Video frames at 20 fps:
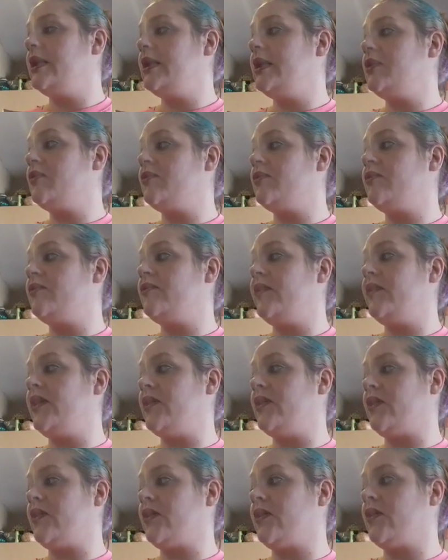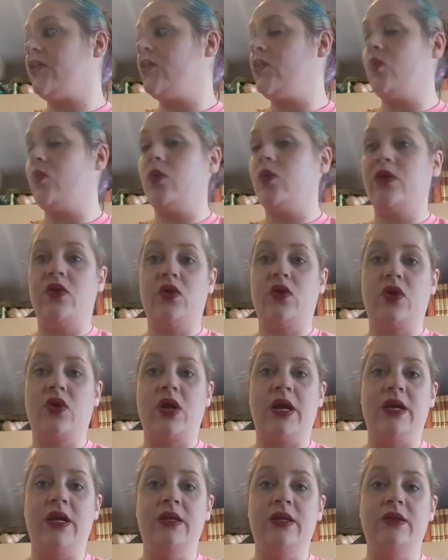interfere with your
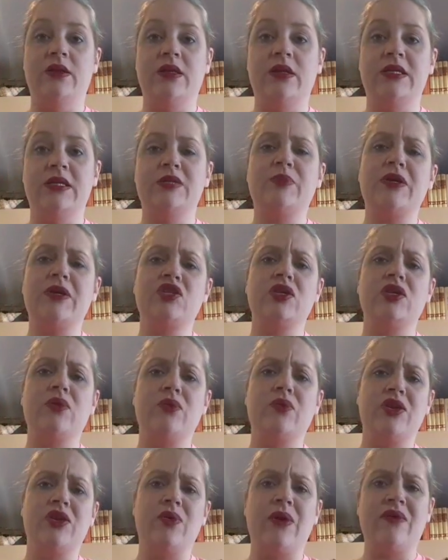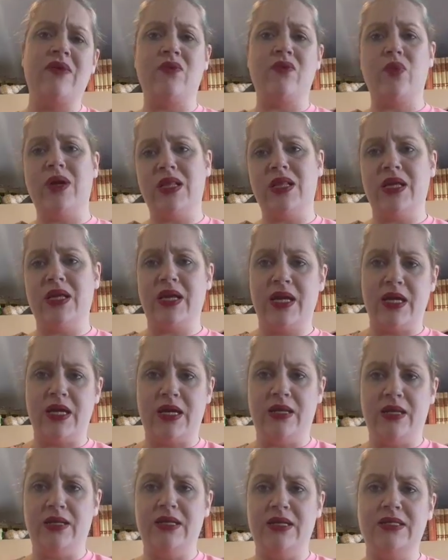guide, especially when you have a wiggling
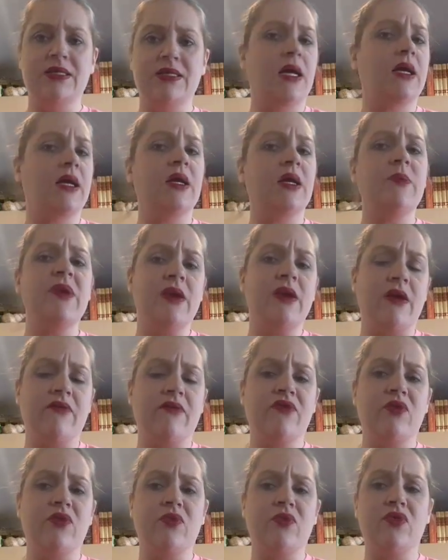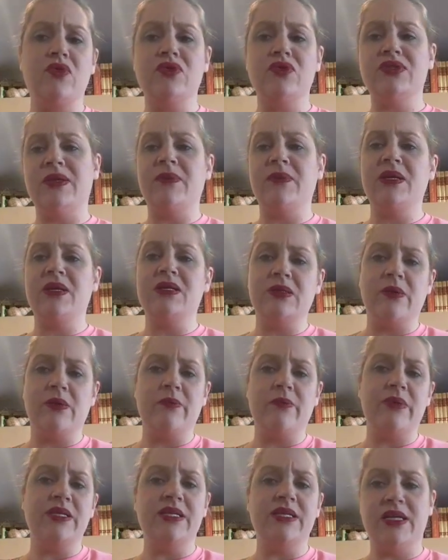kid. It's not going to be comfortable. Something's going
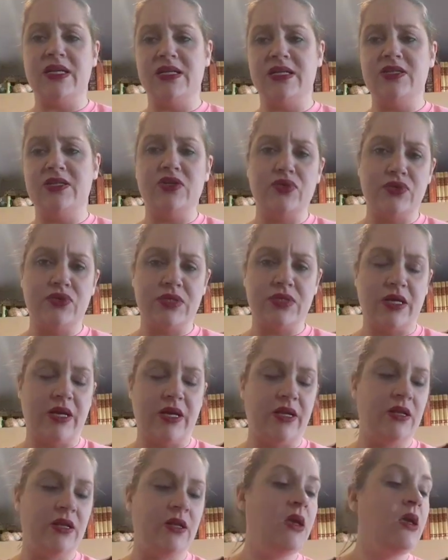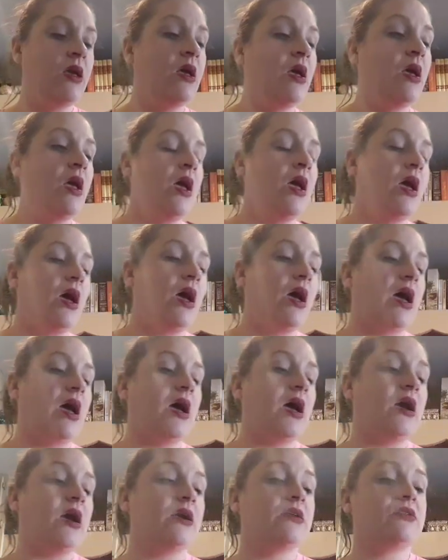to be digging into your side.
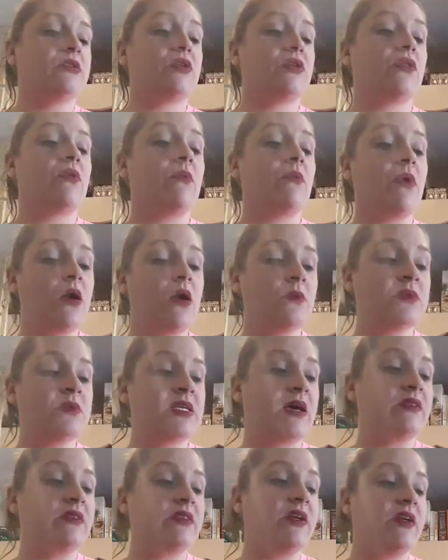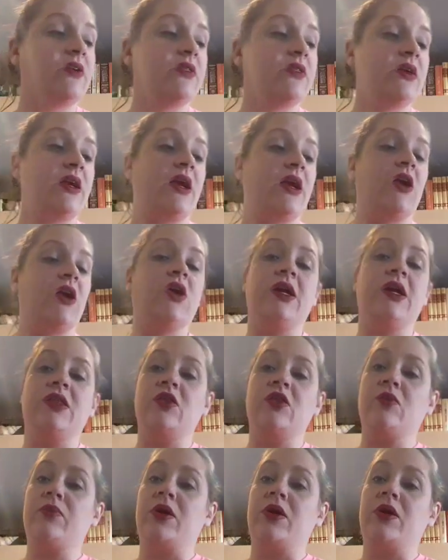Uh, so the moms out there that carry in their